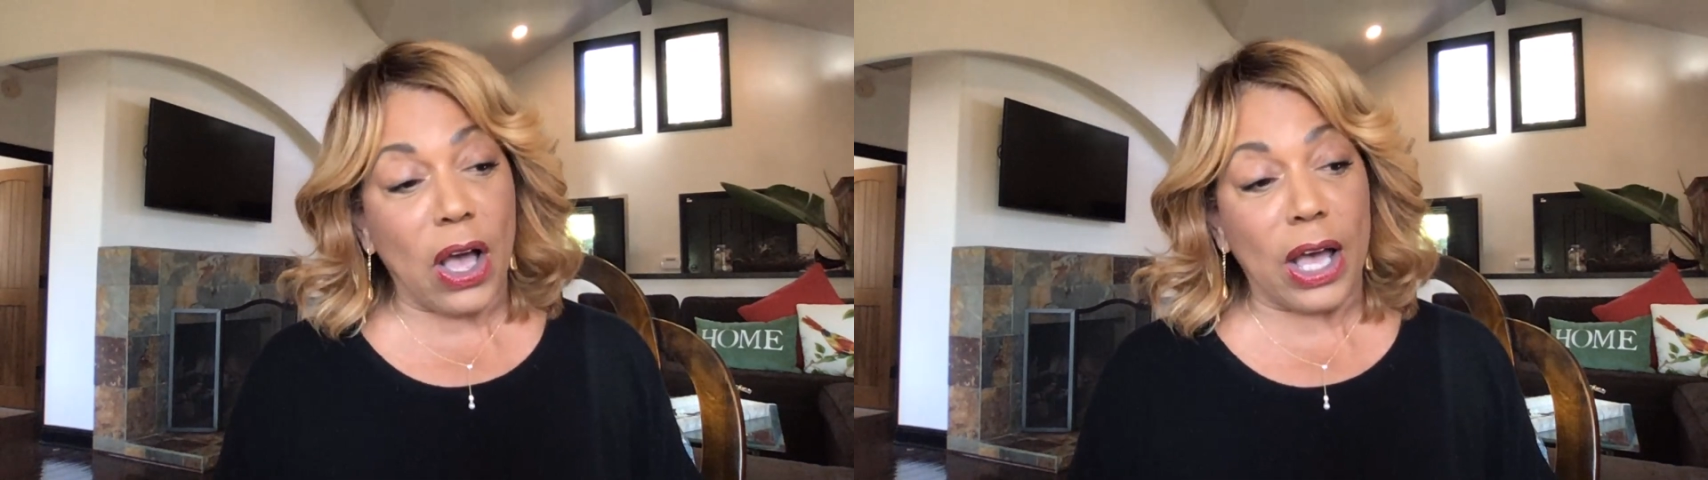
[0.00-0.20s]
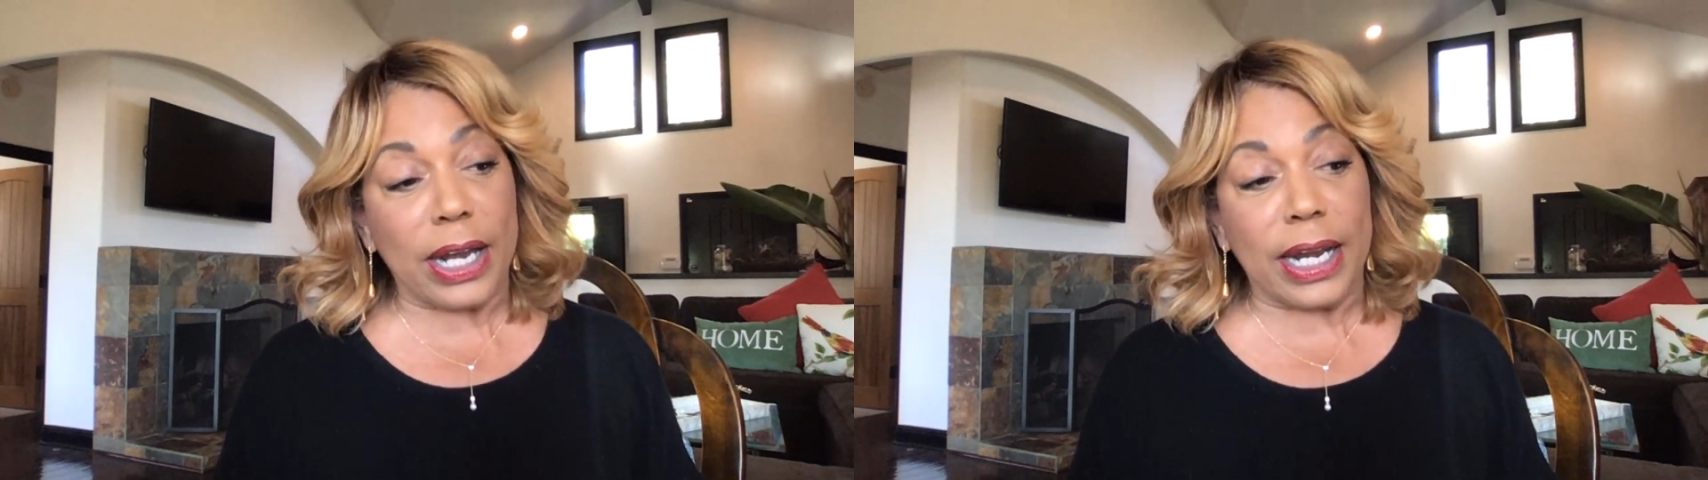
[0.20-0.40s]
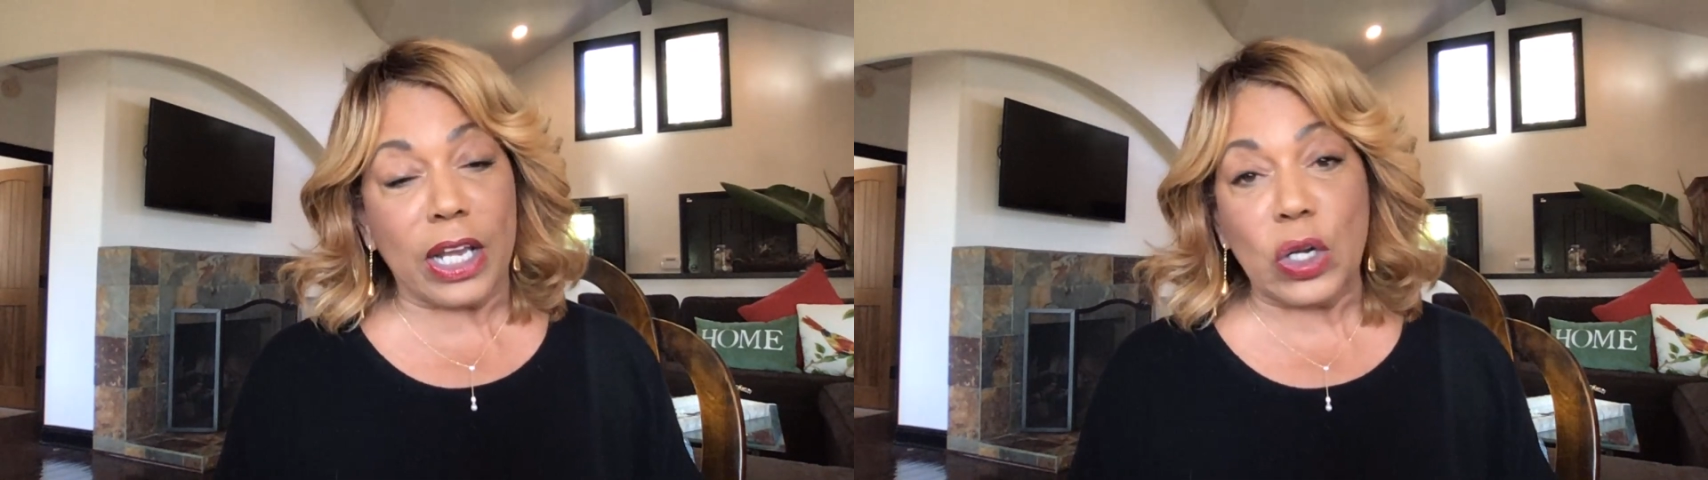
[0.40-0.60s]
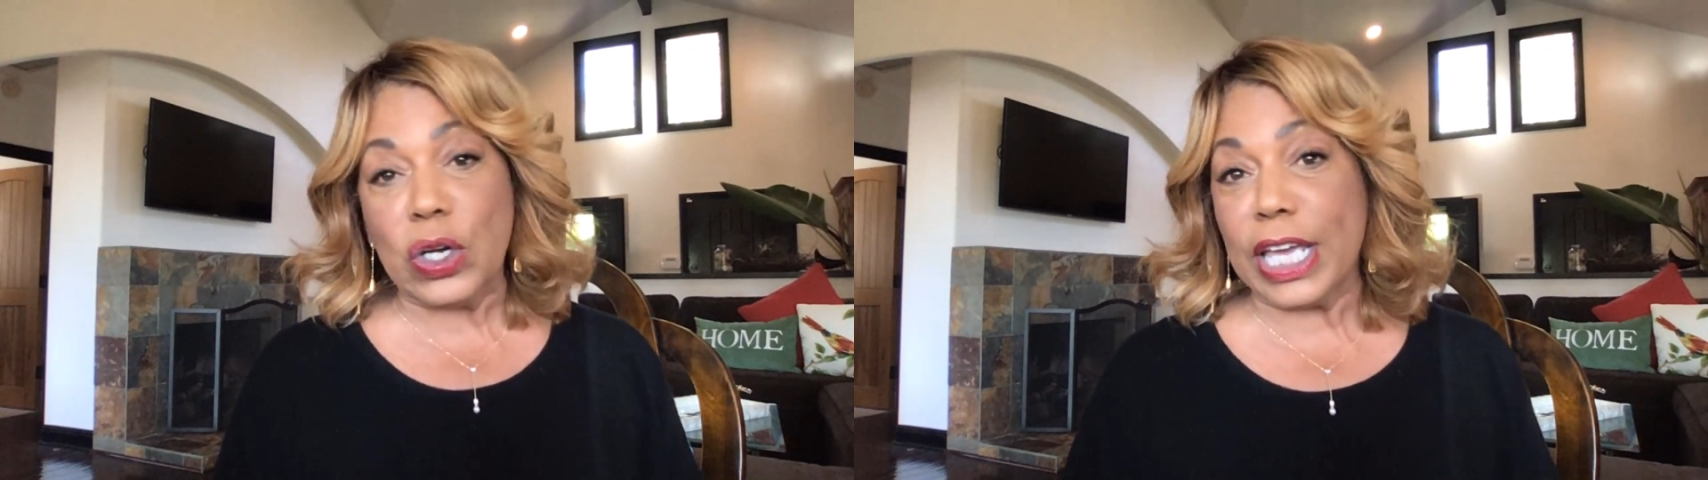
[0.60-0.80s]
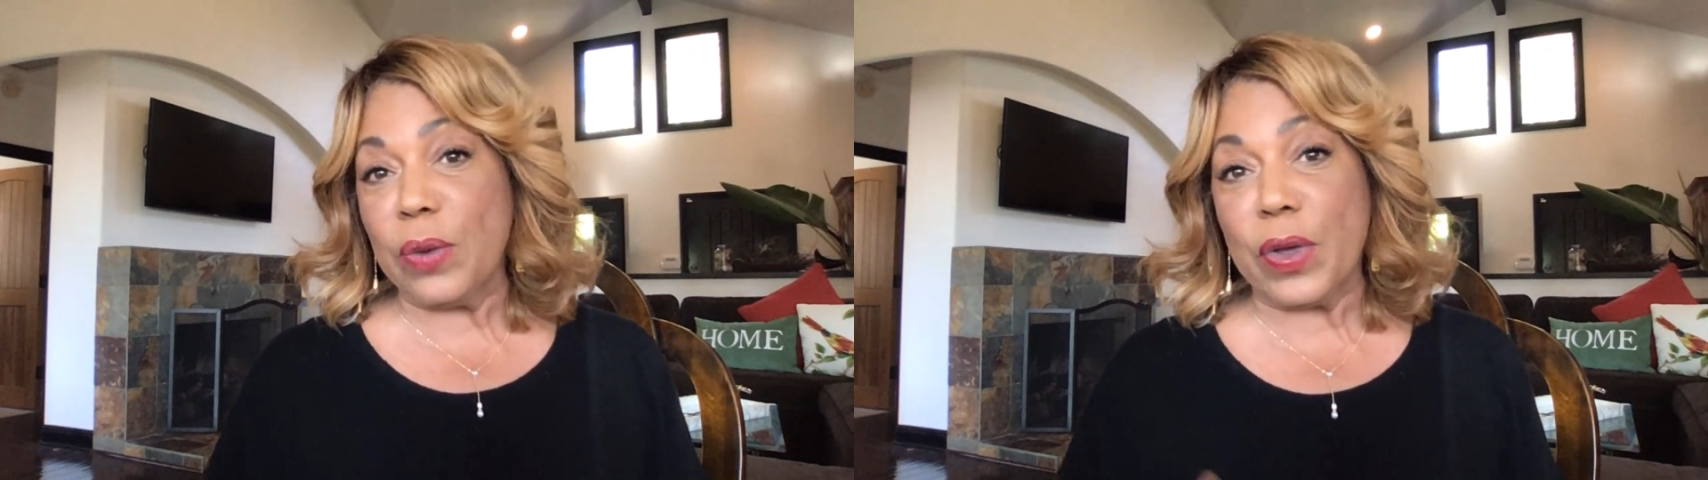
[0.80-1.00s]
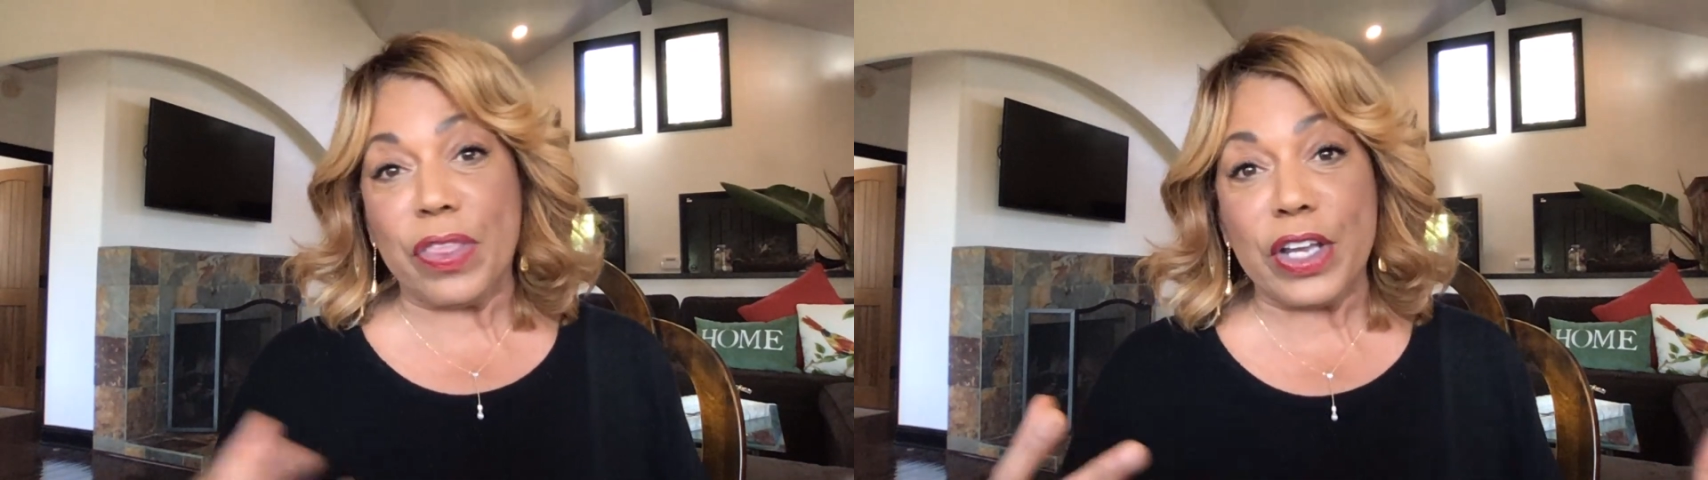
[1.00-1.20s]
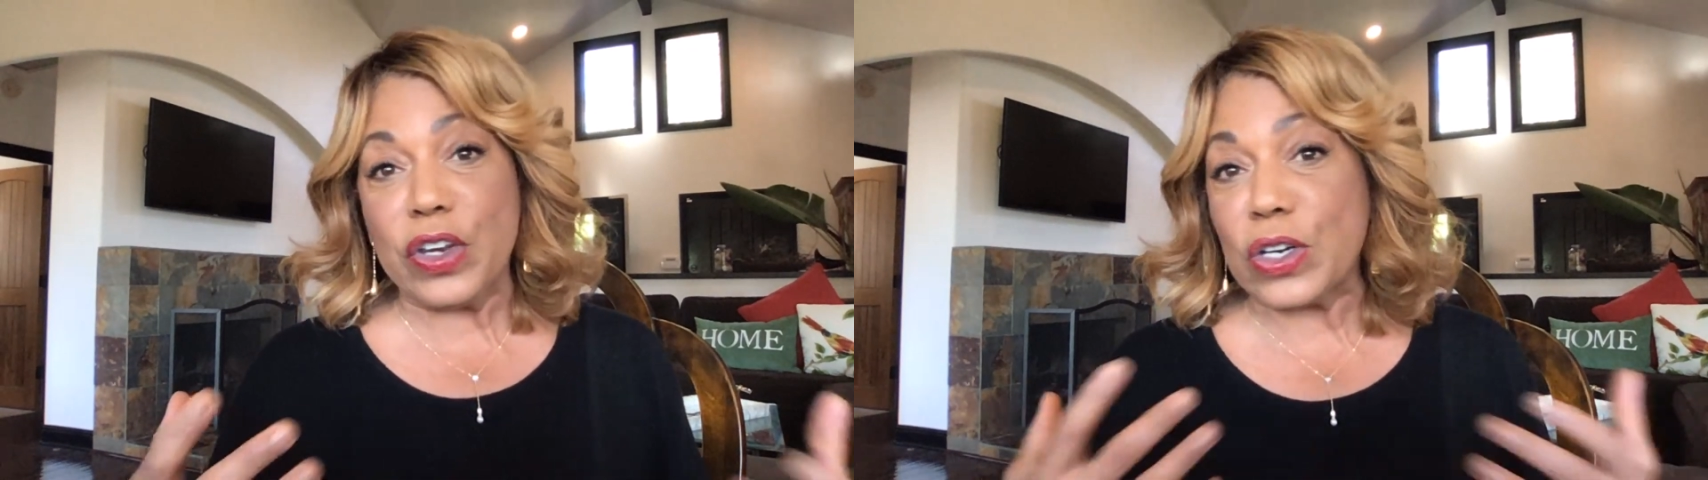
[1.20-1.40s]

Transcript: on looking within